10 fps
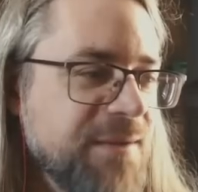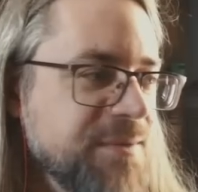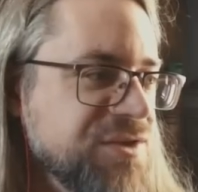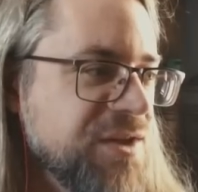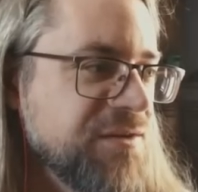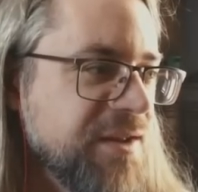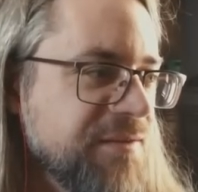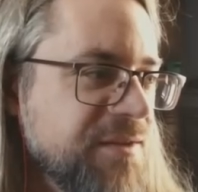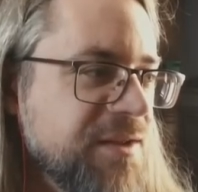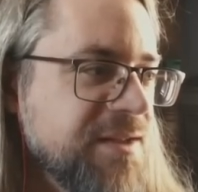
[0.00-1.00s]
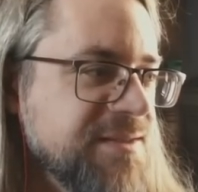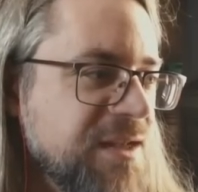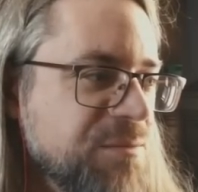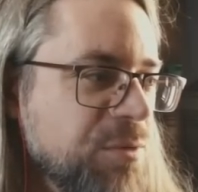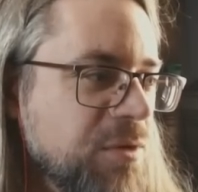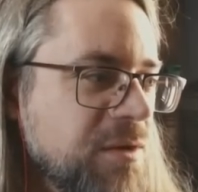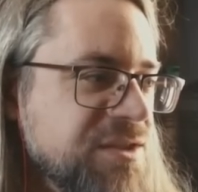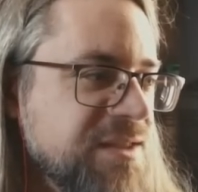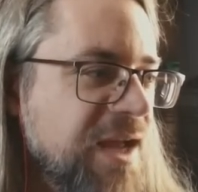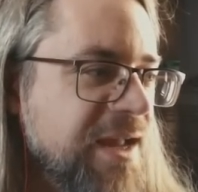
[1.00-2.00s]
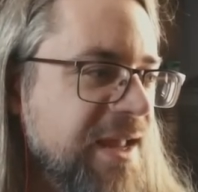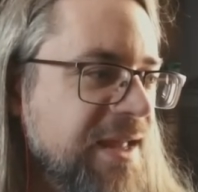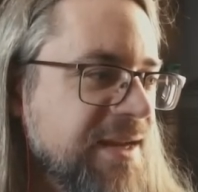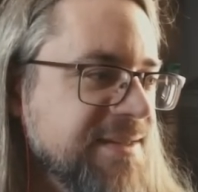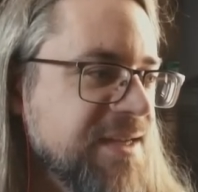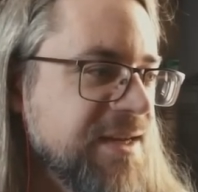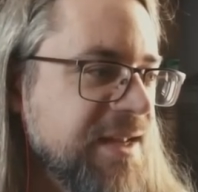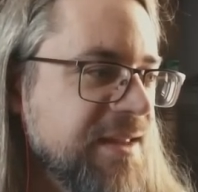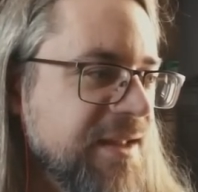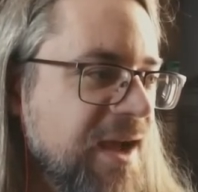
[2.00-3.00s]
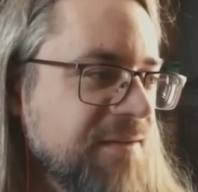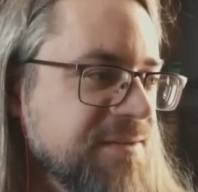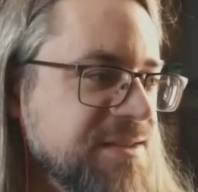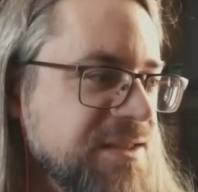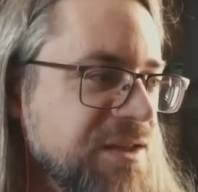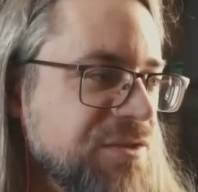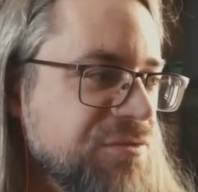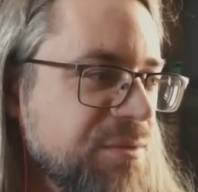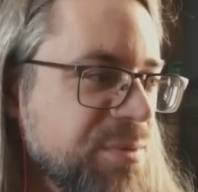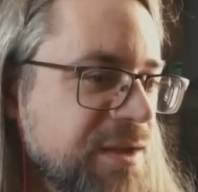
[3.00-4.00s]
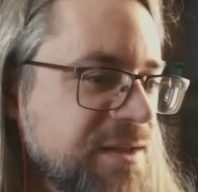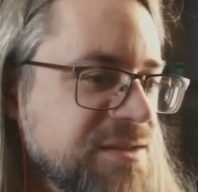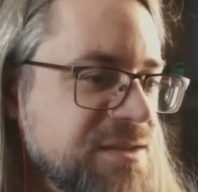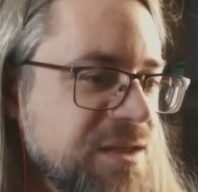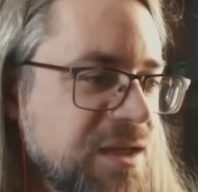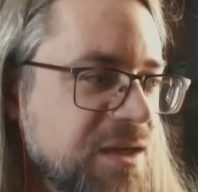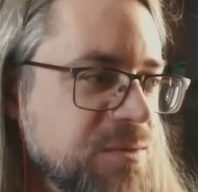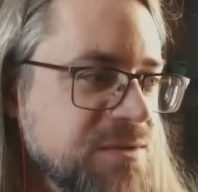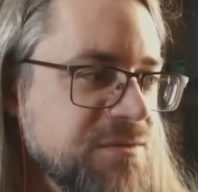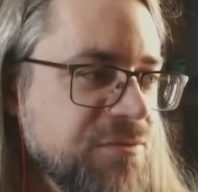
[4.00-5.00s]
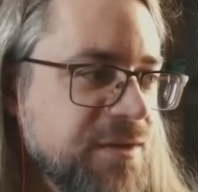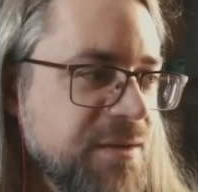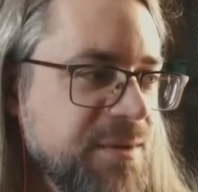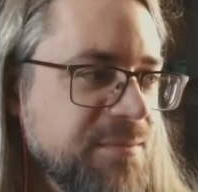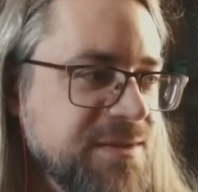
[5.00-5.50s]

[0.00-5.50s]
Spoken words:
damage there. Like if you look at his health pool, just not getting a ton of healing. Obviously the 3 bleeds was a really big